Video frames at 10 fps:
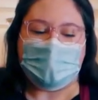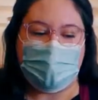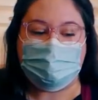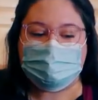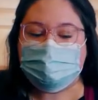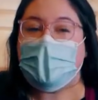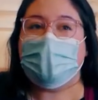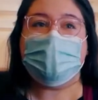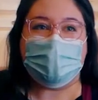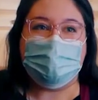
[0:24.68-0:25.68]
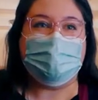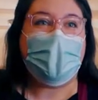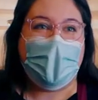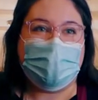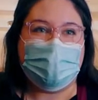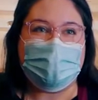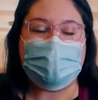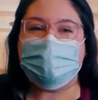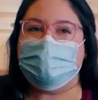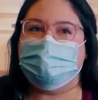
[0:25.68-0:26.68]
It is about a girl named Haley
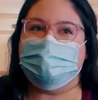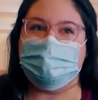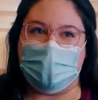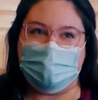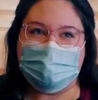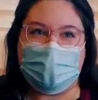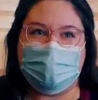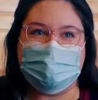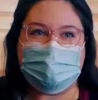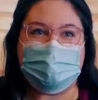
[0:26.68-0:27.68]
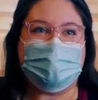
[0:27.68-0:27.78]
who lives in modern times.